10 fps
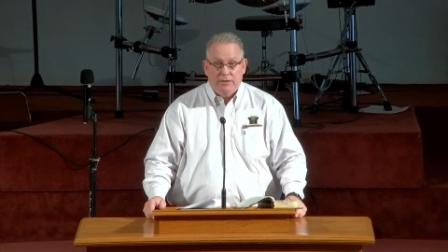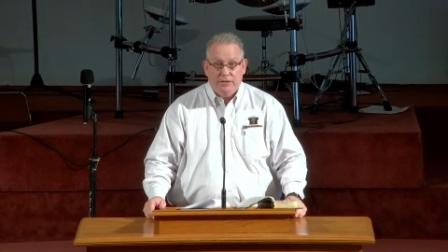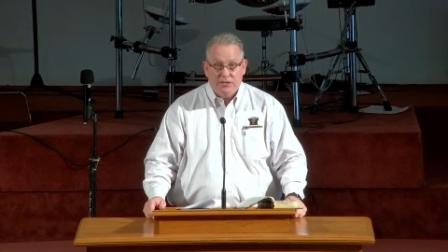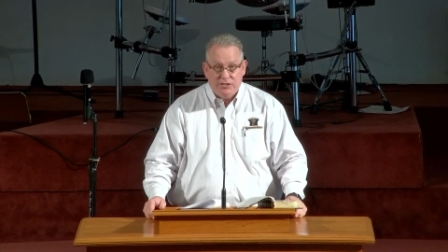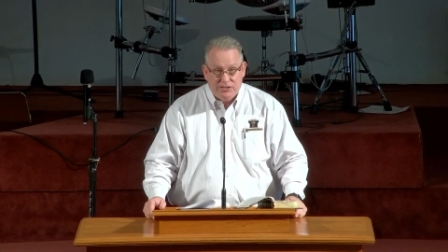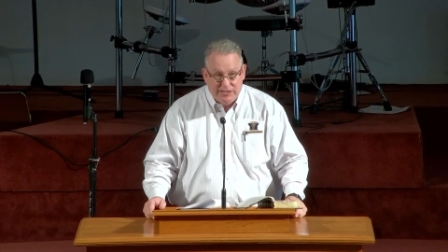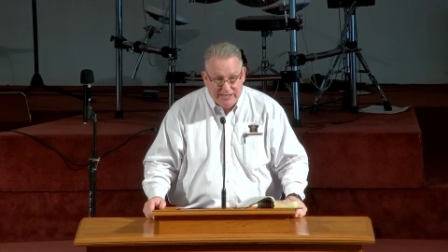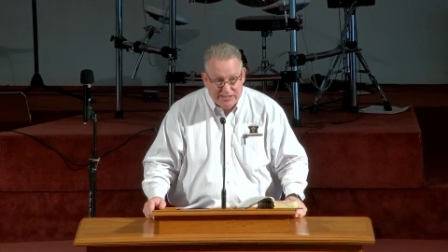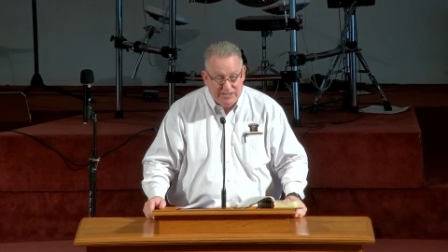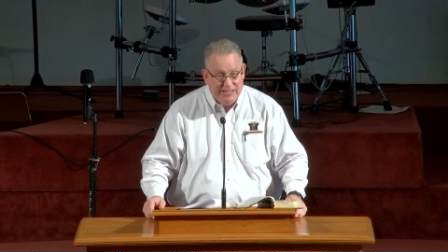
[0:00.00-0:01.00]
the
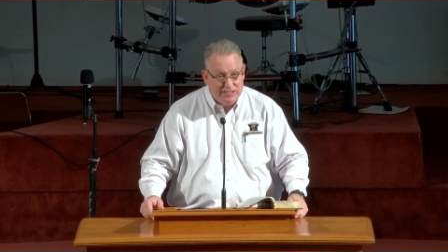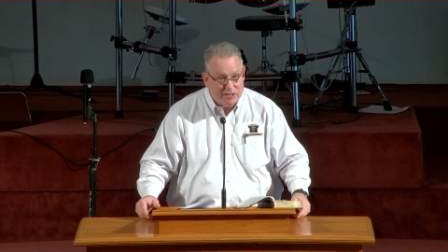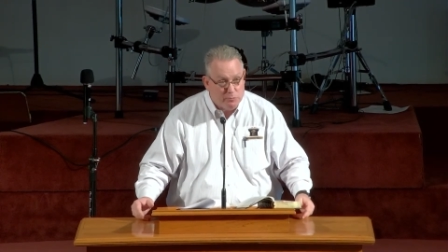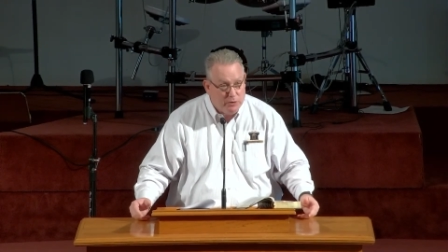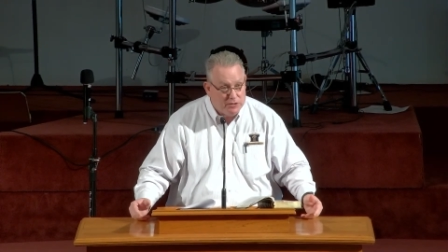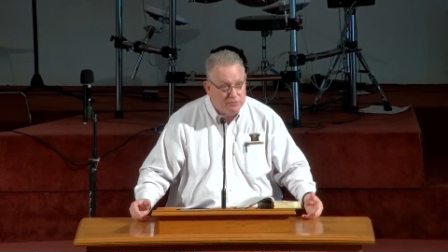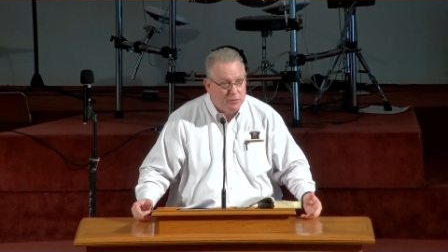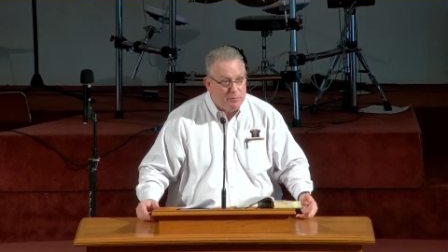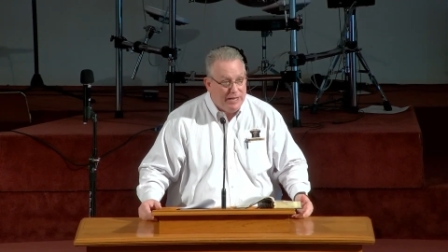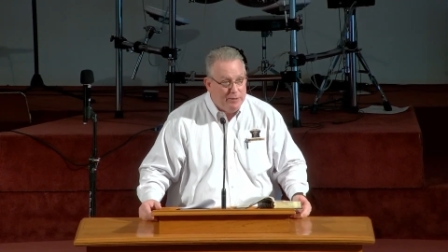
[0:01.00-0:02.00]
66 books of the
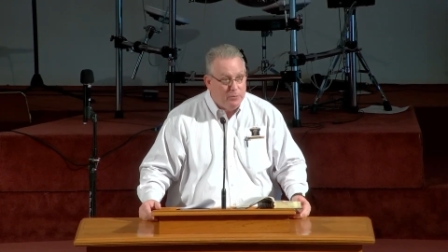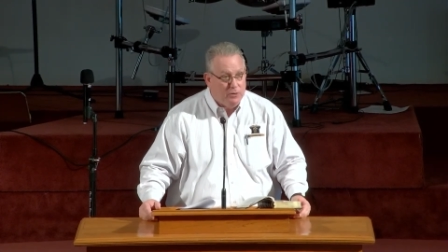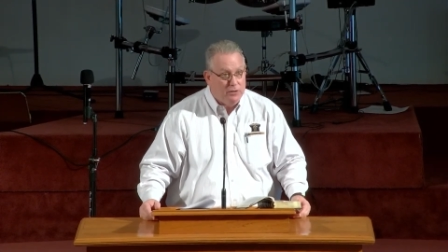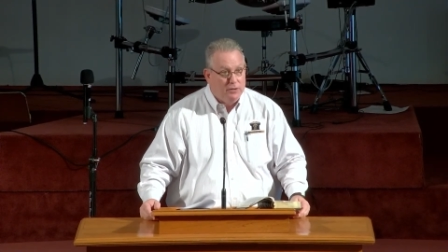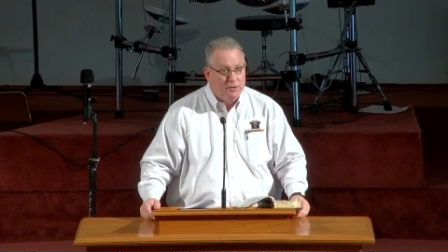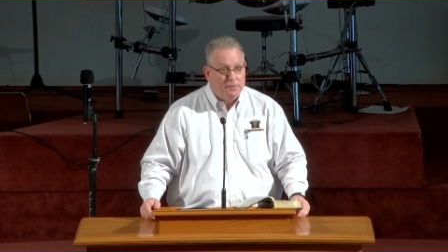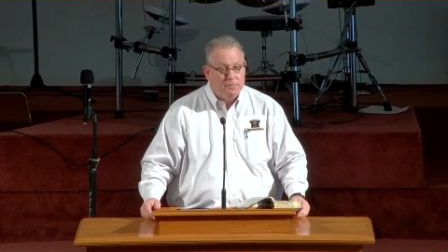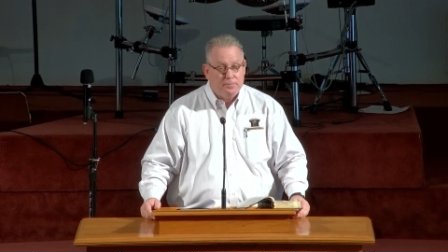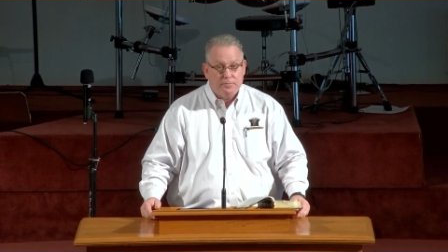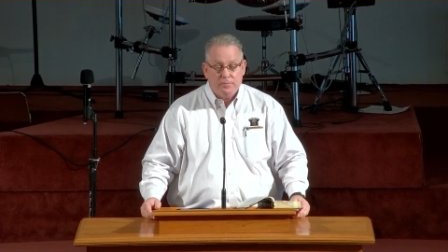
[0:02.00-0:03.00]
Bible,
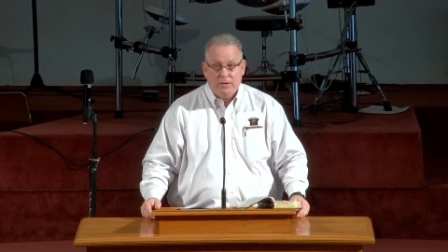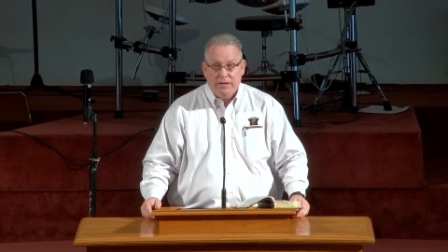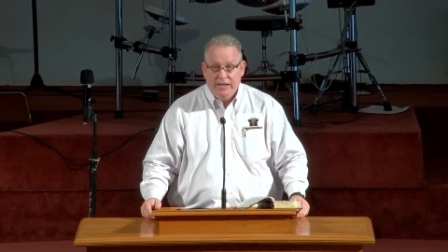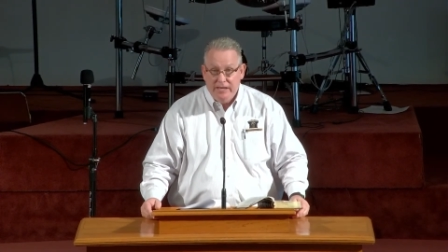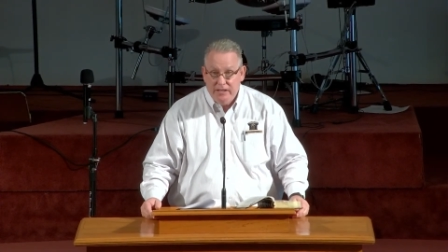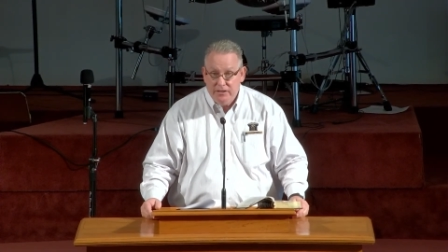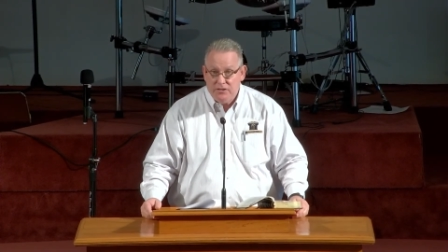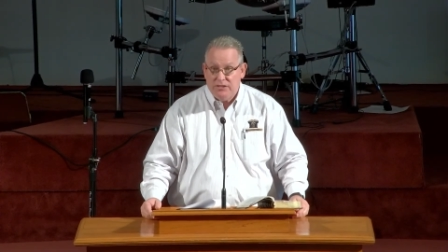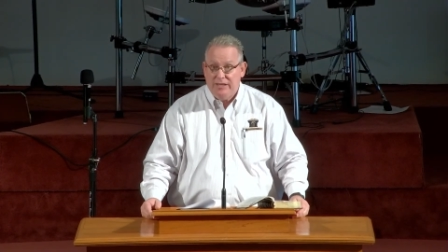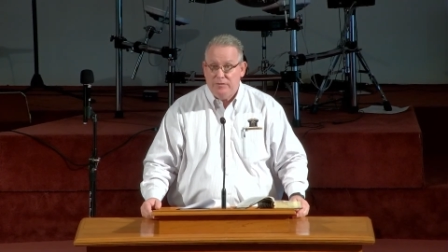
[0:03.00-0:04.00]

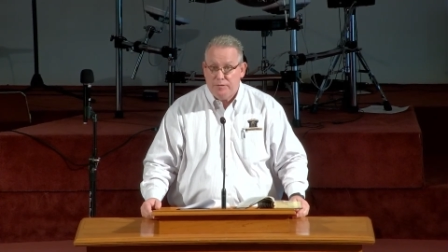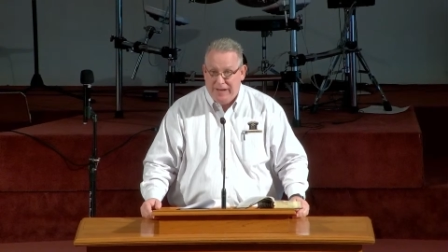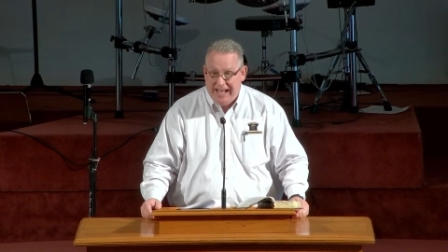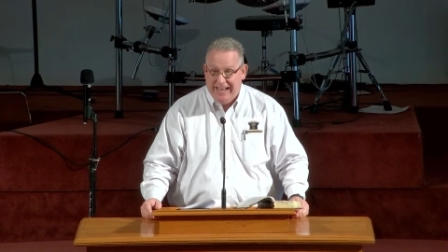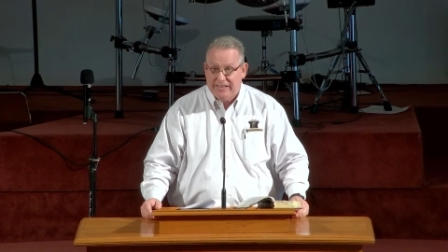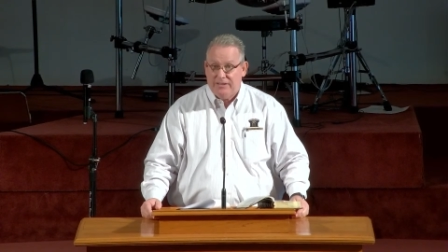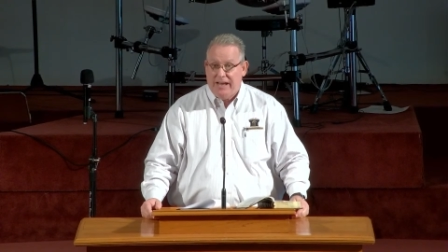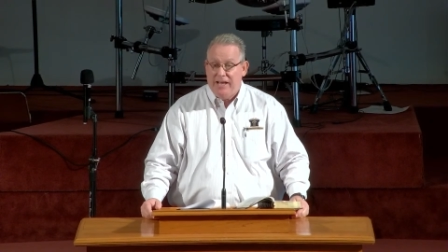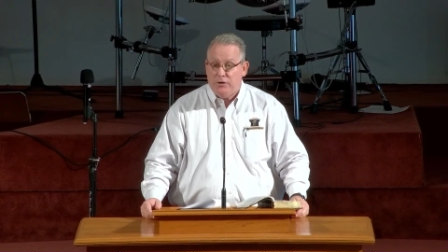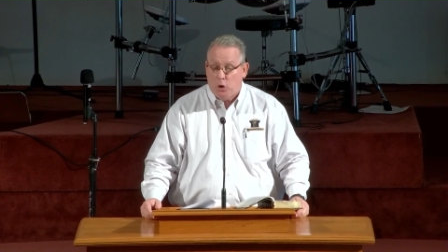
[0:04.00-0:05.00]
is, in fact, and